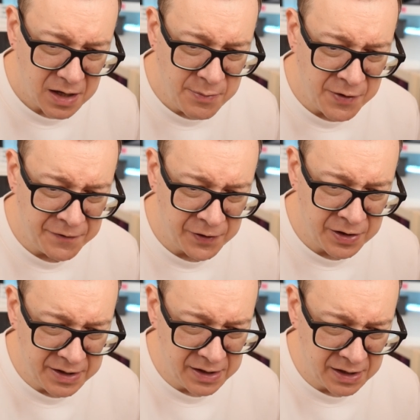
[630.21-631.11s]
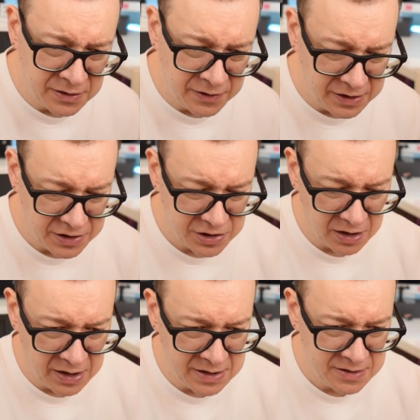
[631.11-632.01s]
I prefer the other
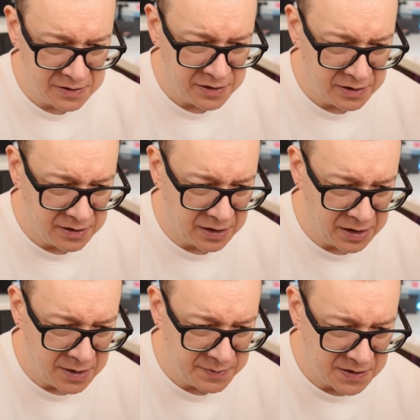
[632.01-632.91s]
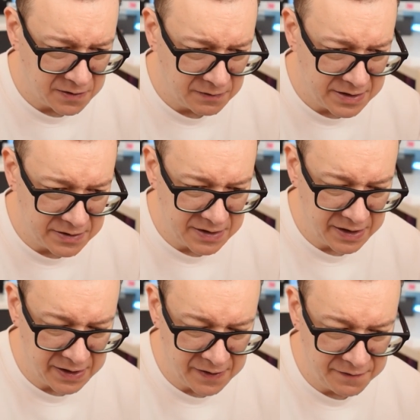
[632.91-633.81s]
initializer type, so let's just
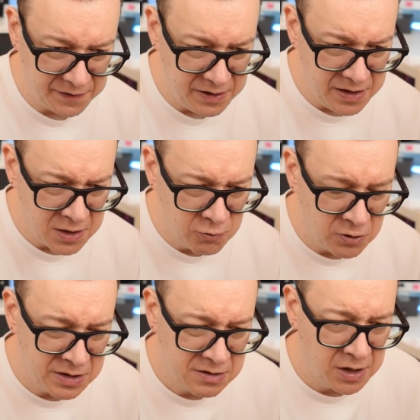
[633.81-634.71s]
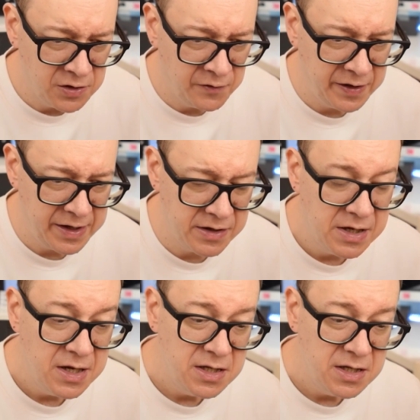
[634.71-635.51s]
have equals right over here.